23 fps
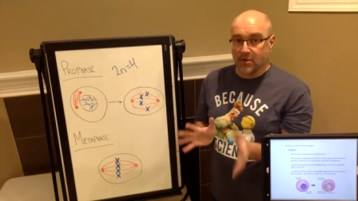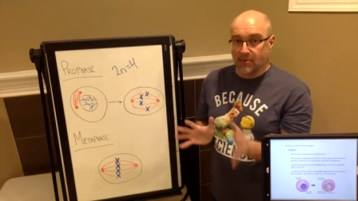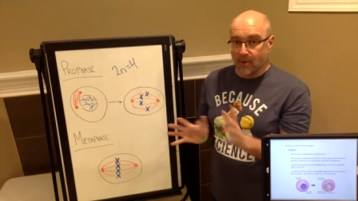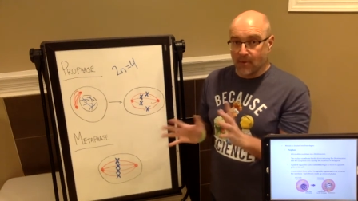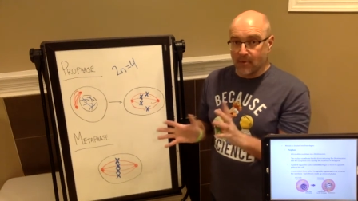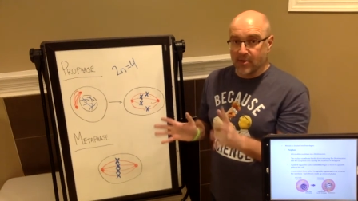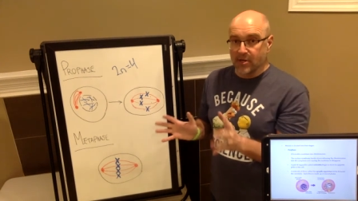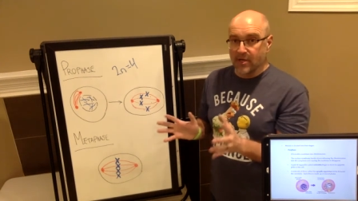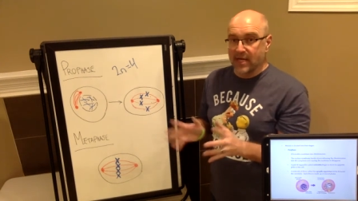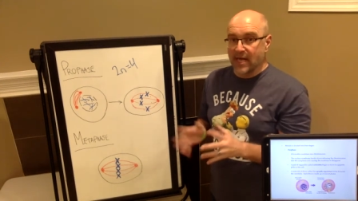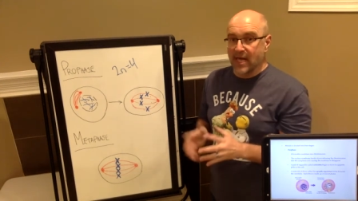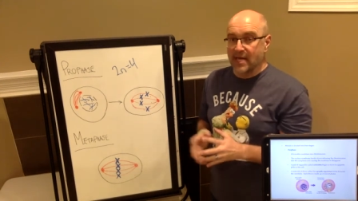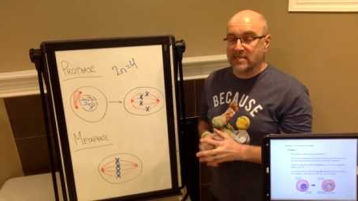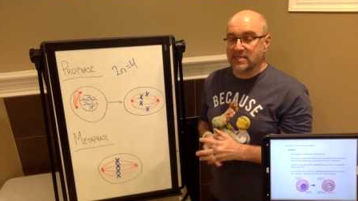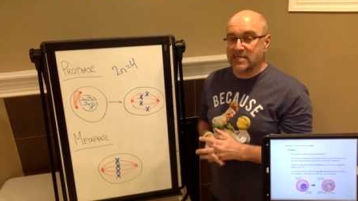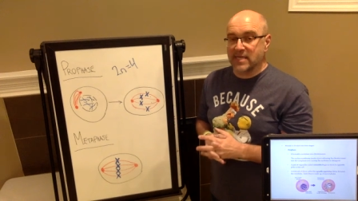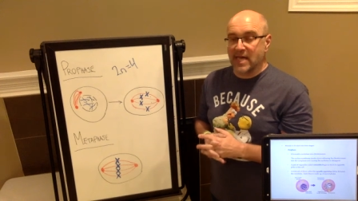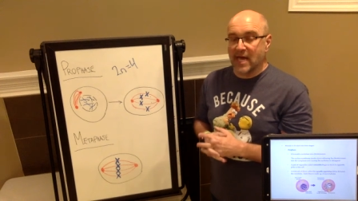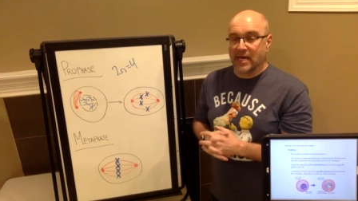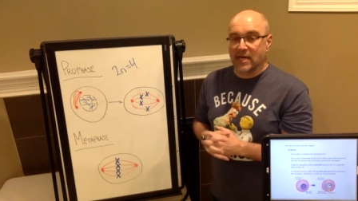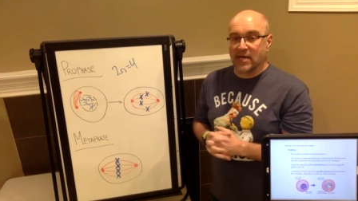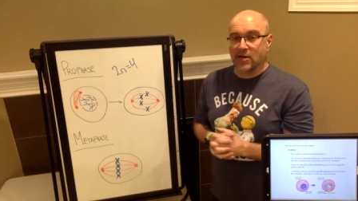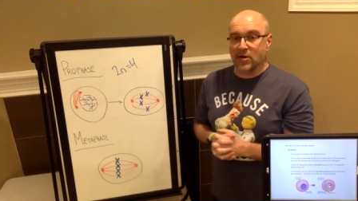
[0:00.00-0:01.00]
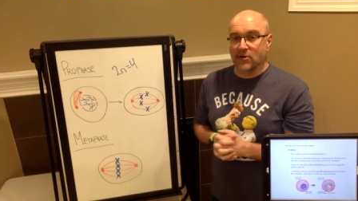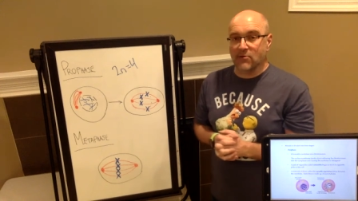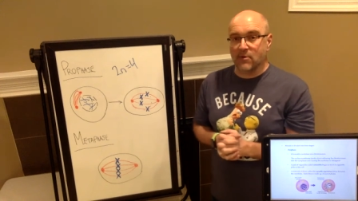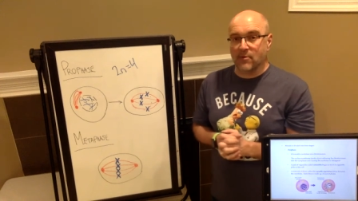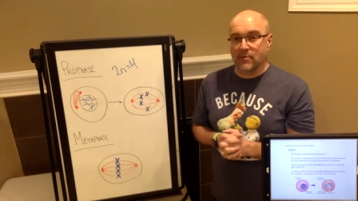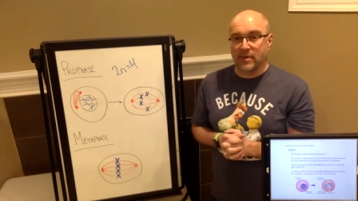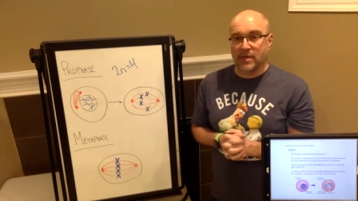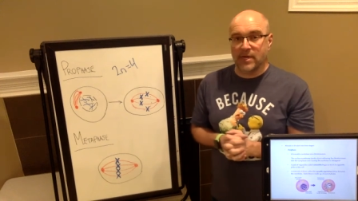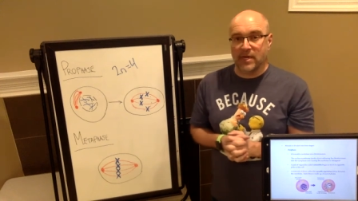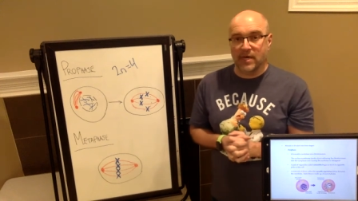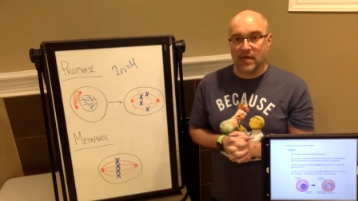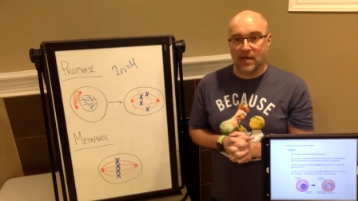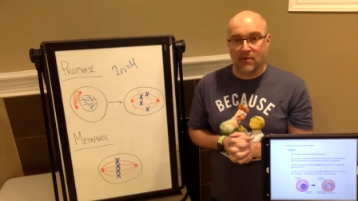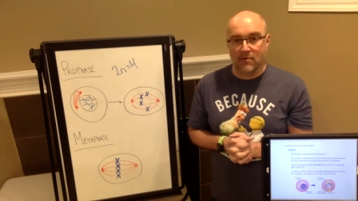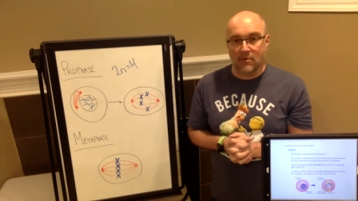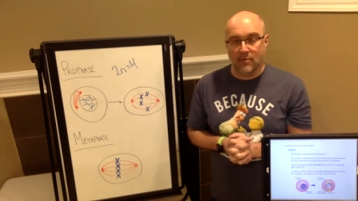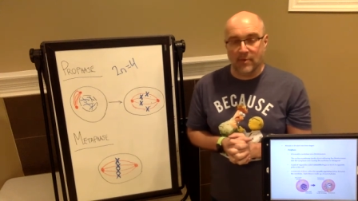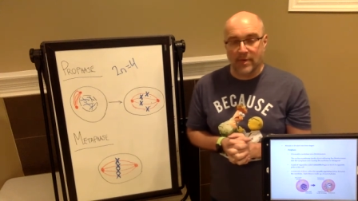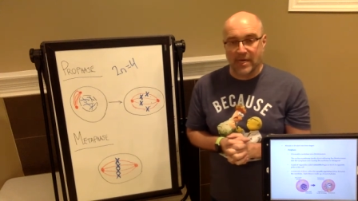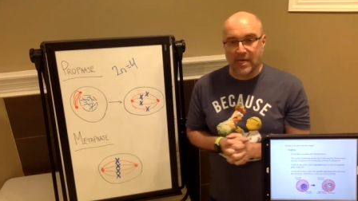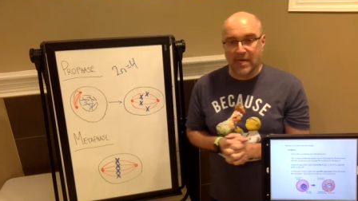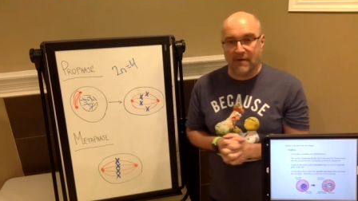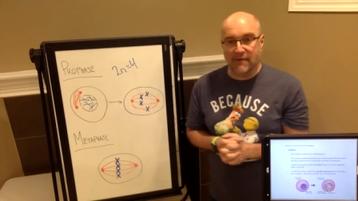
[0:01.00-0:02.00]
And we will get to that here when we uh,
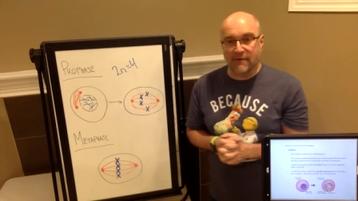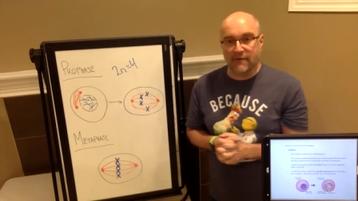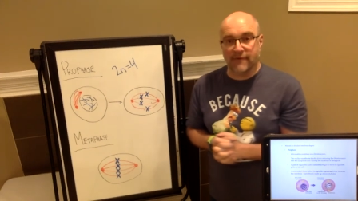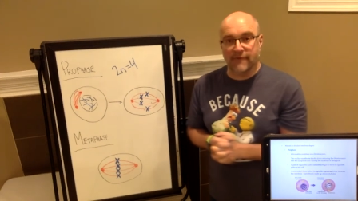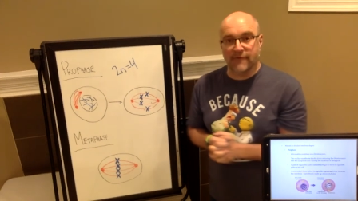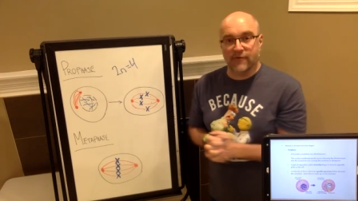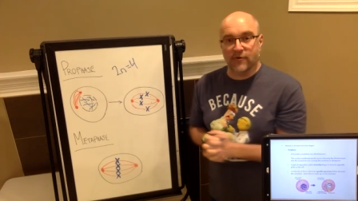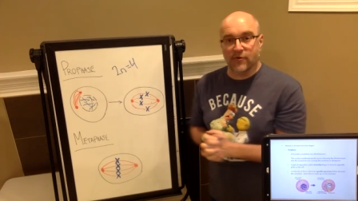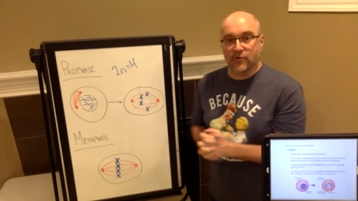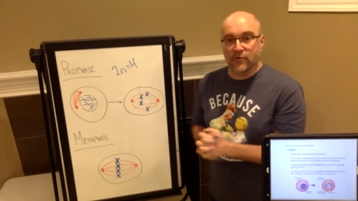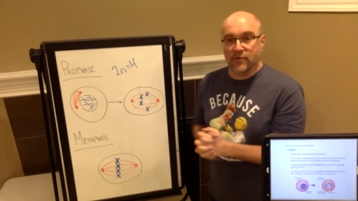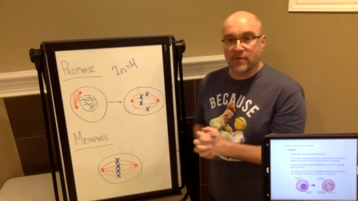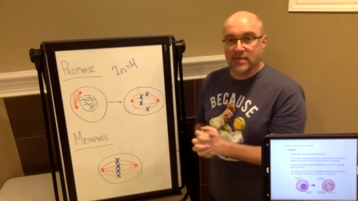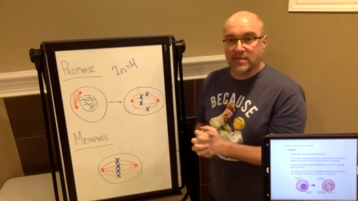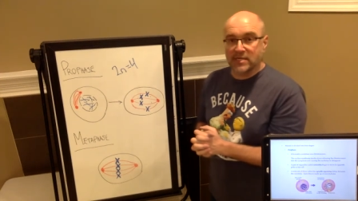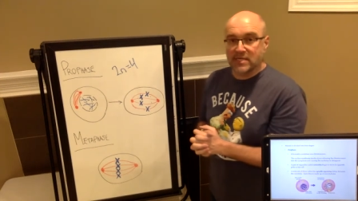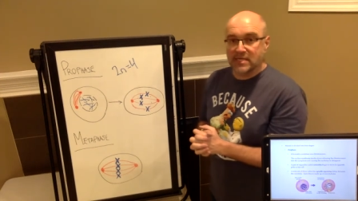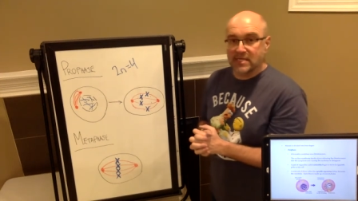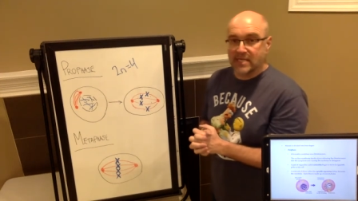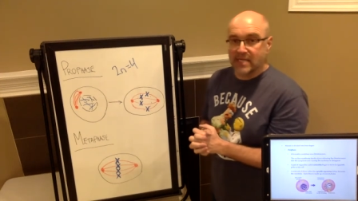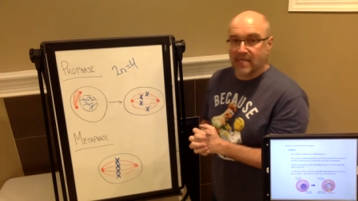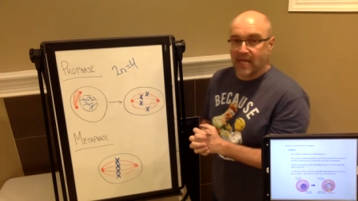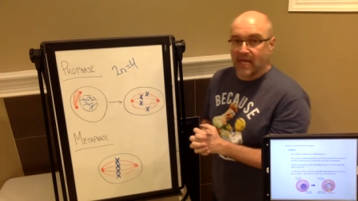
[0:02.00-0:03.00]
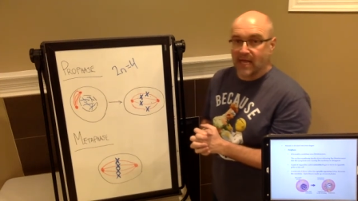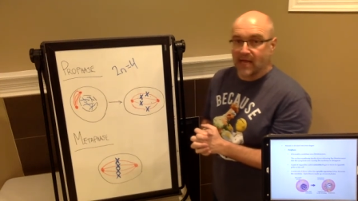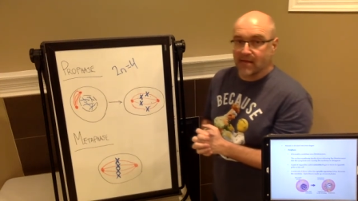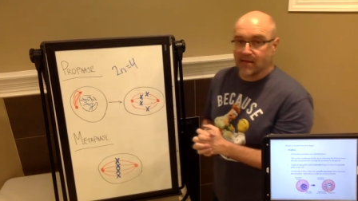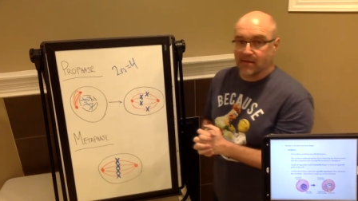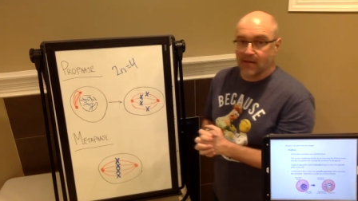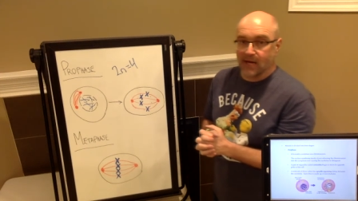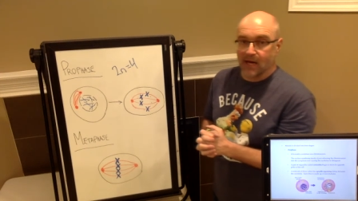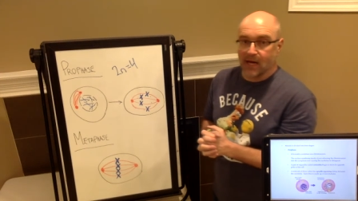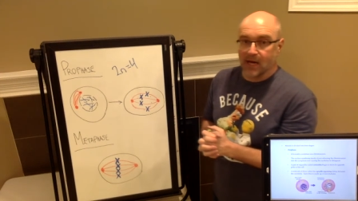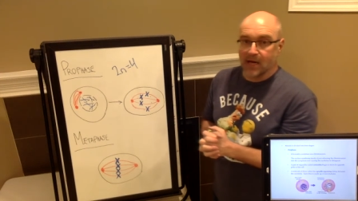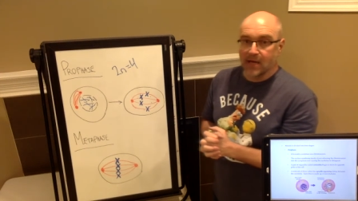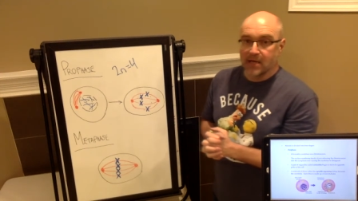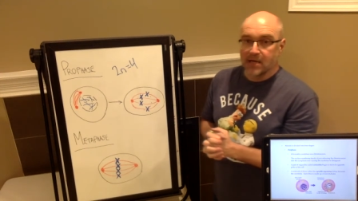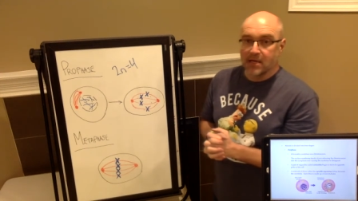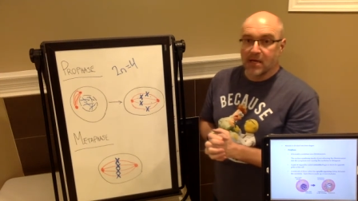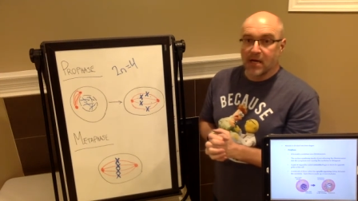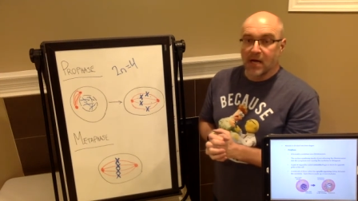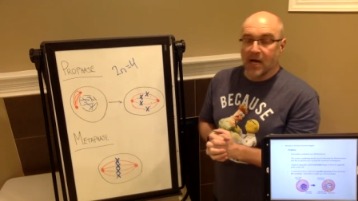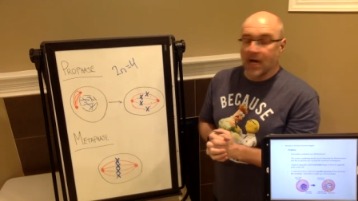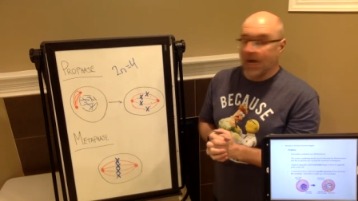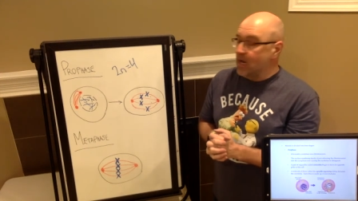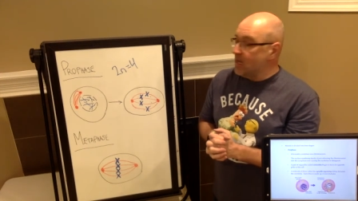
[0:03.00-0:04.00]
when we get further into today's
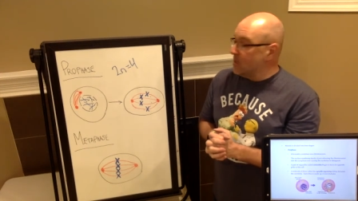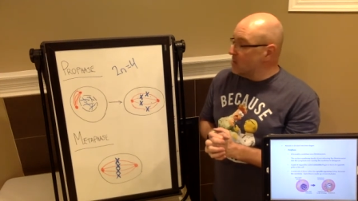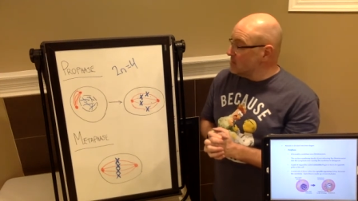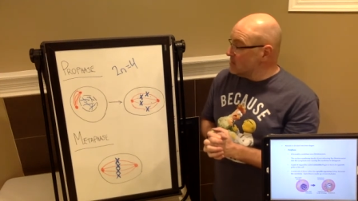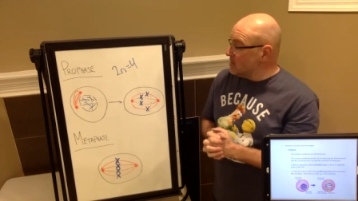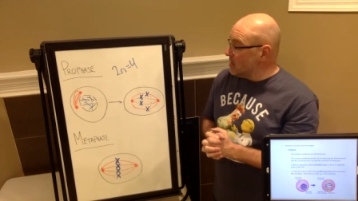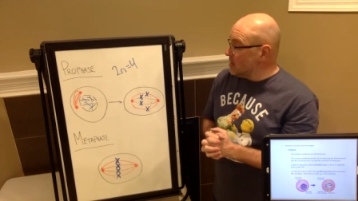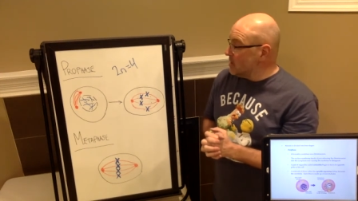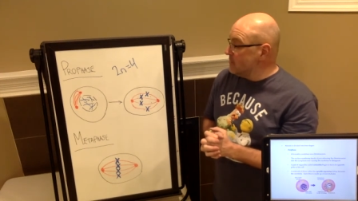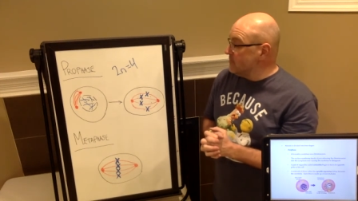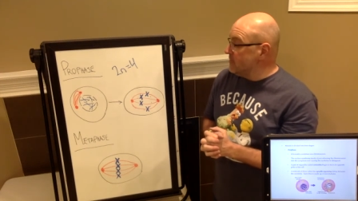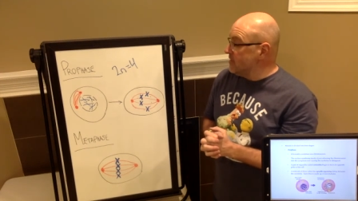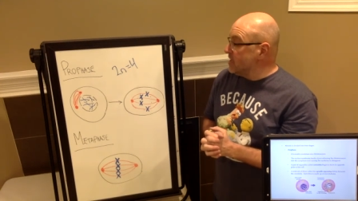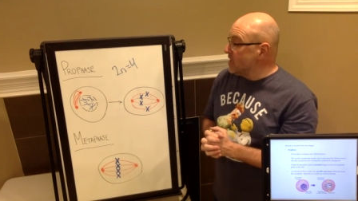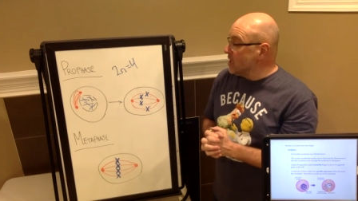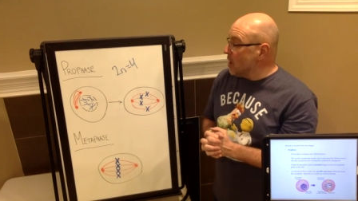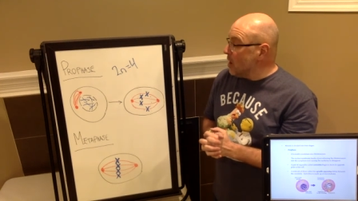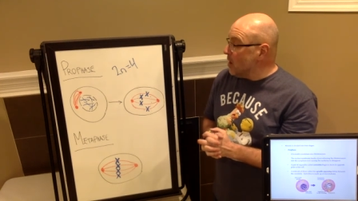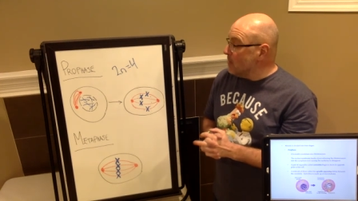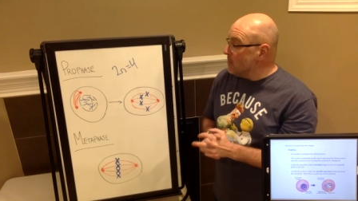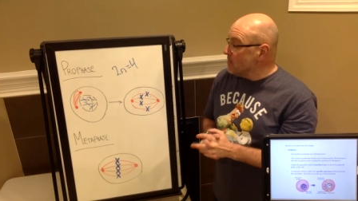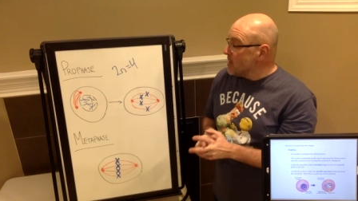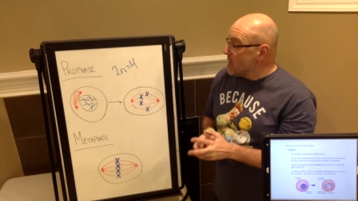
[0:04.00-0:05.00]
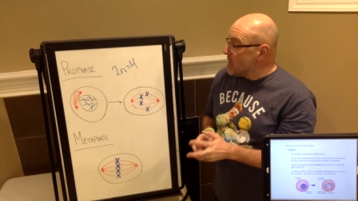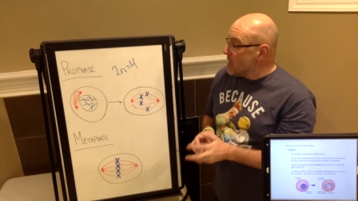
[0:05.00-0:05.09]
uh, uh, uh video.